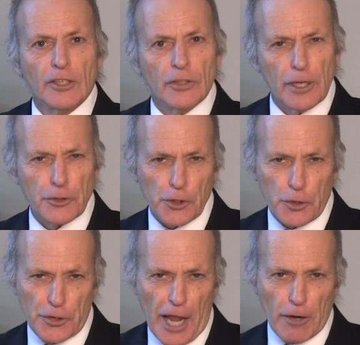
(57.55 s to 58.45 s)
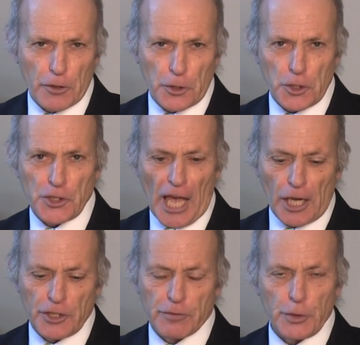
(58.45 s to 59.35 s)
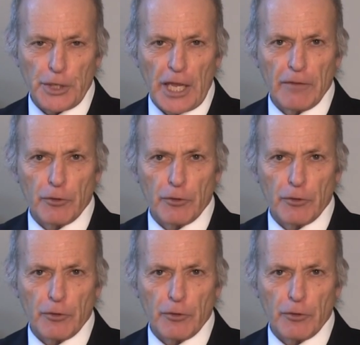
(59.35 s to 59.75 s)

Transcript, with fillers: So there's your dare, your challenge for the day.